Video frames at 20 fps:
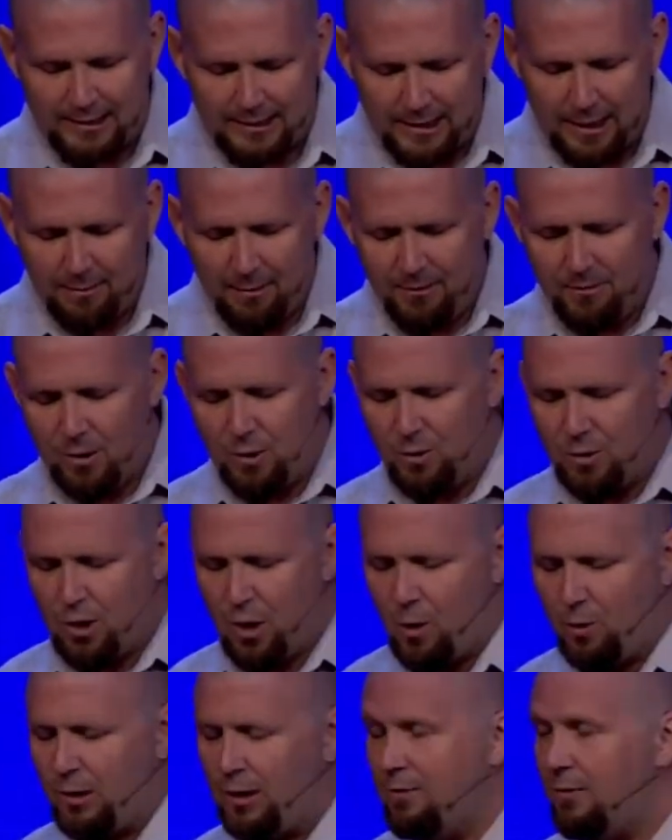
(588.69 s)
Some of you
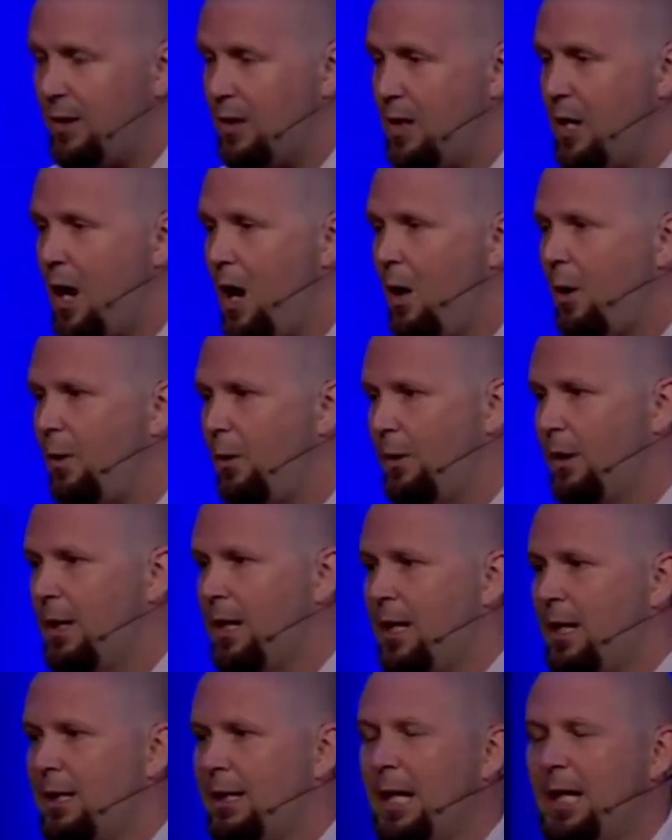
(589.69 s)
don't even know
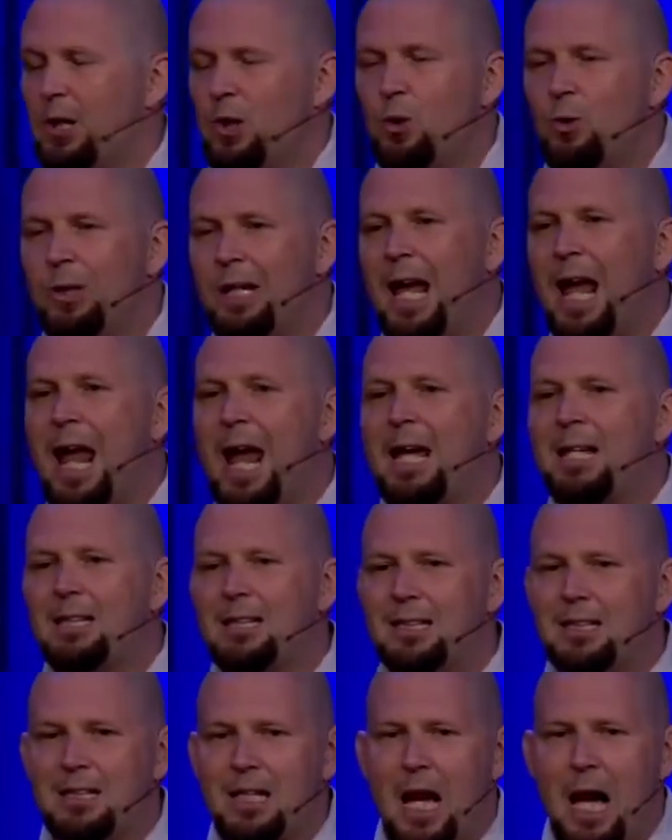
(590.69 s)
that you can't
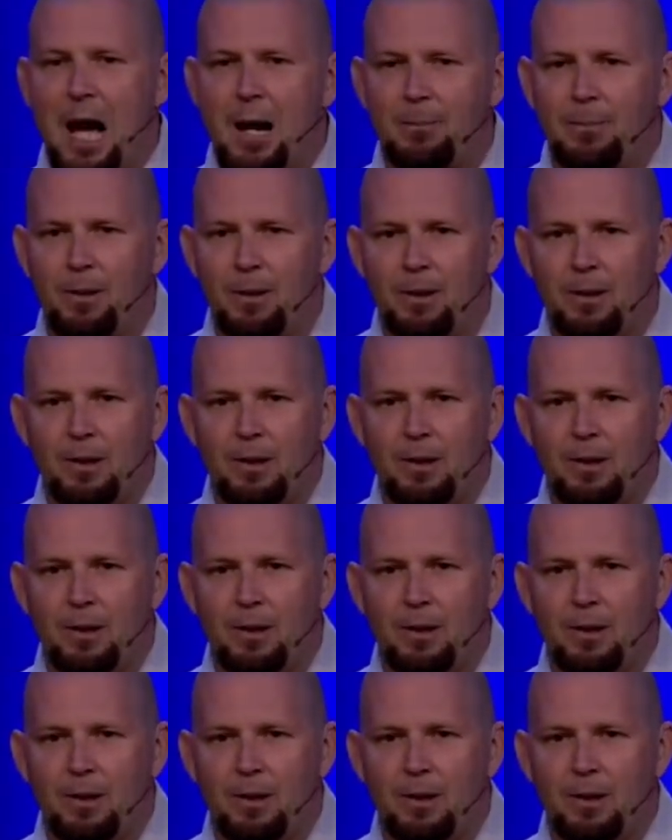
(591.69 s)
stop